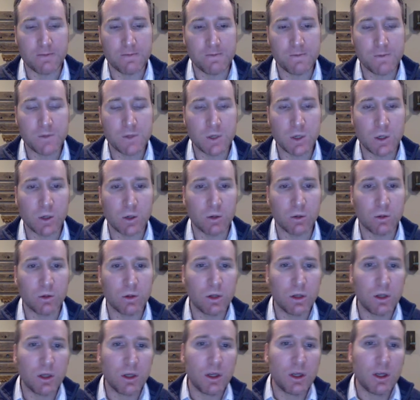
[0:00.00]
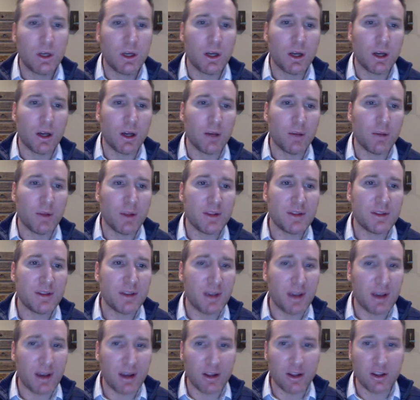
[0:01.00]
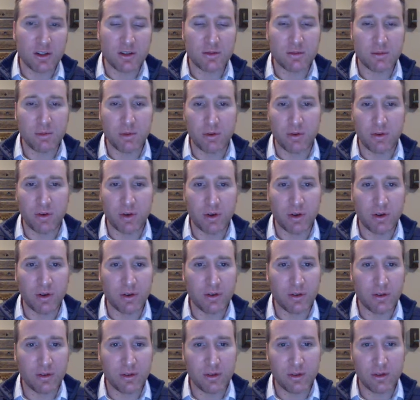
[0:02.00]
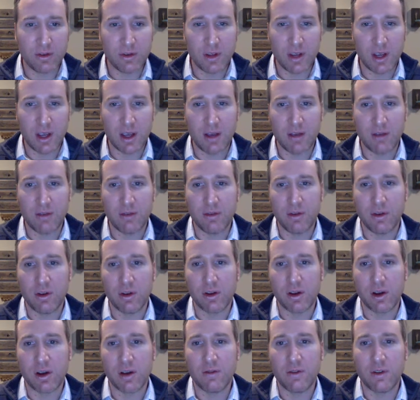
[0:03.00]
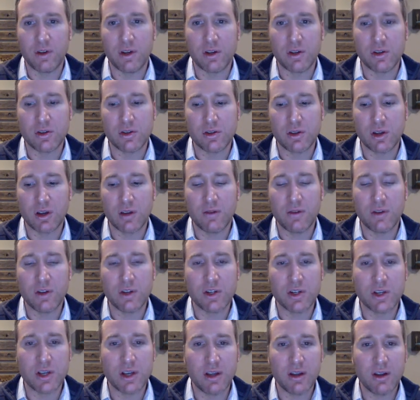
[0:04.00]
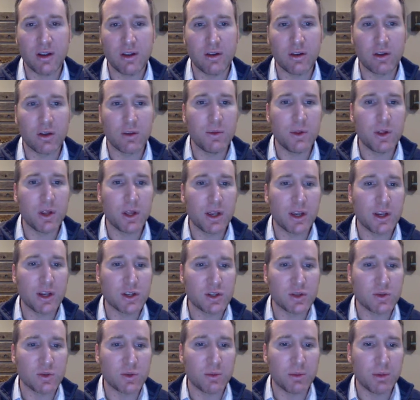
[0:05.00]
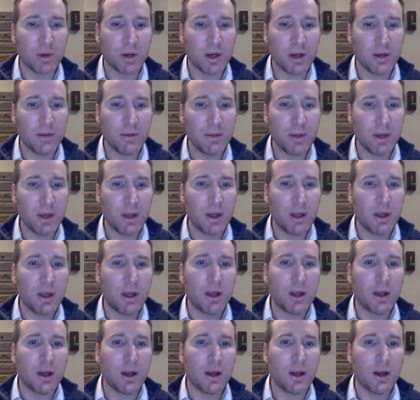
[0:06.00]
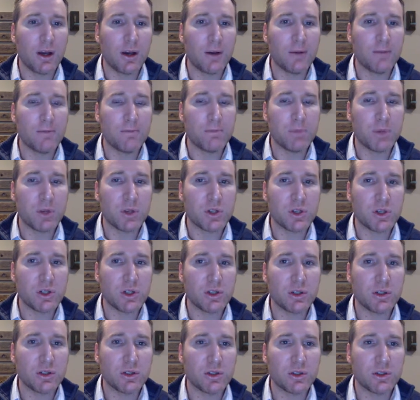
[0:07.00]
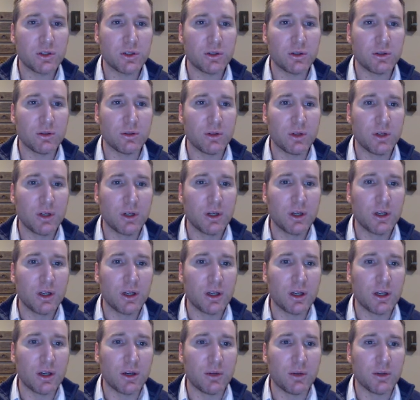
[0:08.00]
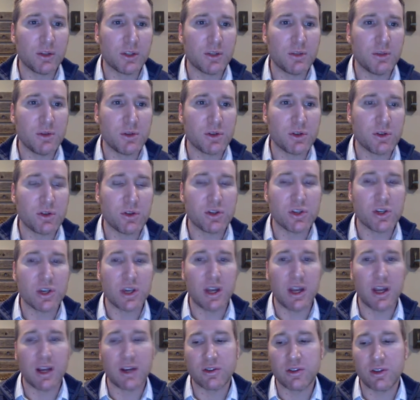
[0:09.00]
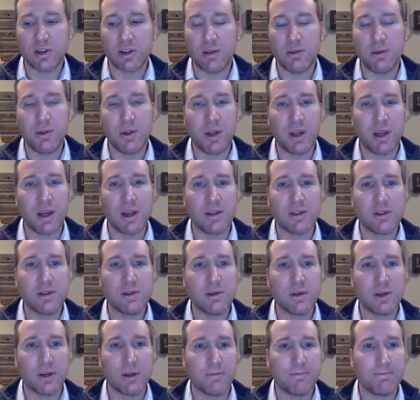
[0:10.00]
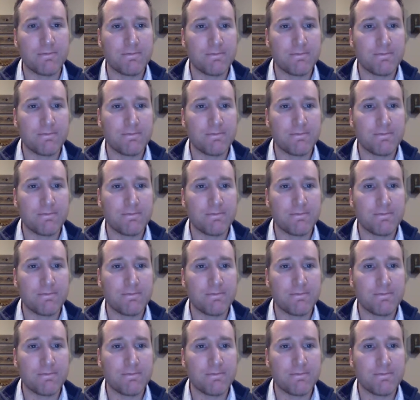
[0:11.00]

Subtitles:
So let's say Alice prefers to have a confidentiality in her communications with Bob, but she also wants to be sure that she can actually communicate to him.